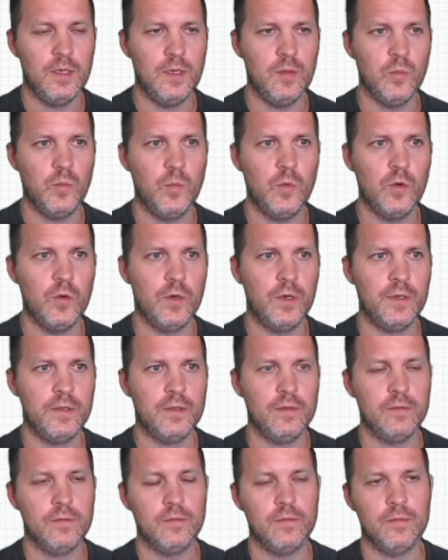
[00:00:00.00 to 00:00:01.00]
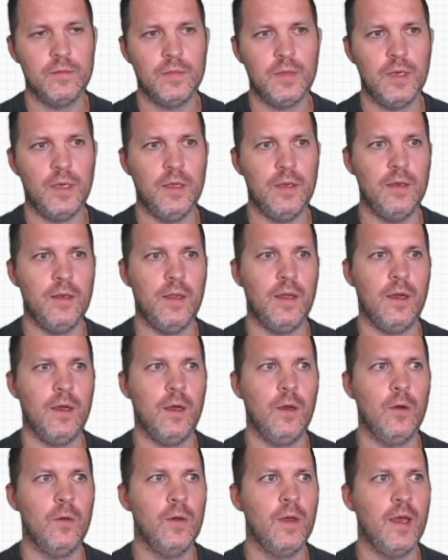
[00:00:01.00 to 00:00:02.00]
import and
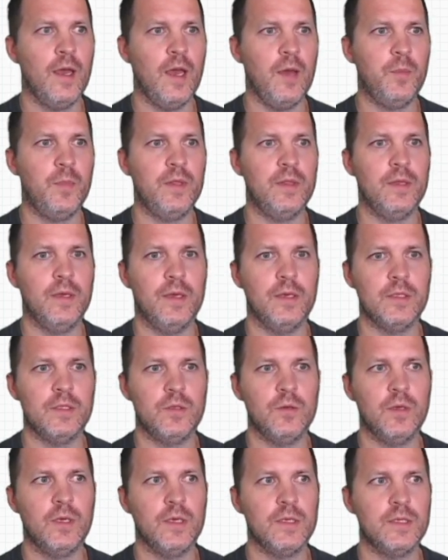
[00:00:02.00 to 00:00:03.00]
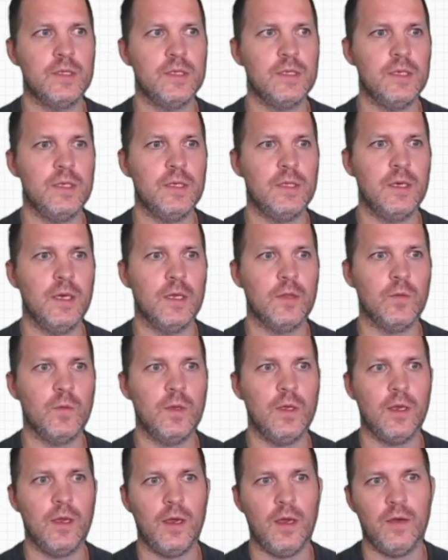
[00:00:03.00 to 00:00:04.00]
now happy days you can see that we
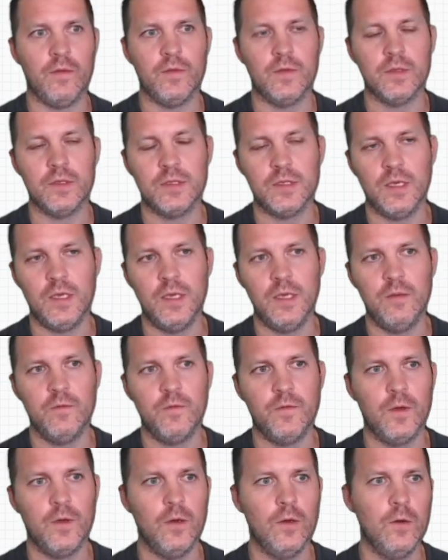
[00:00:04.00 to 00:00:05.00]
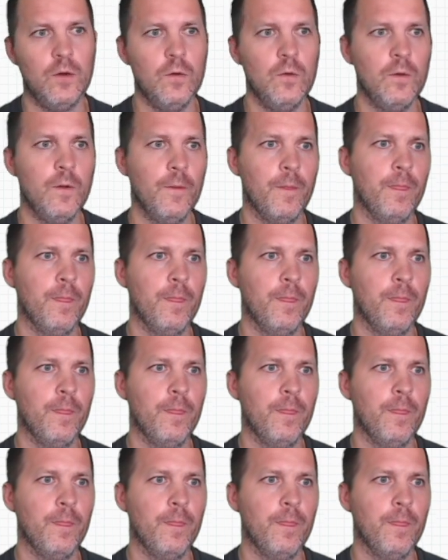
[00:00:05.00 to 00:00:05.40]
have the same flow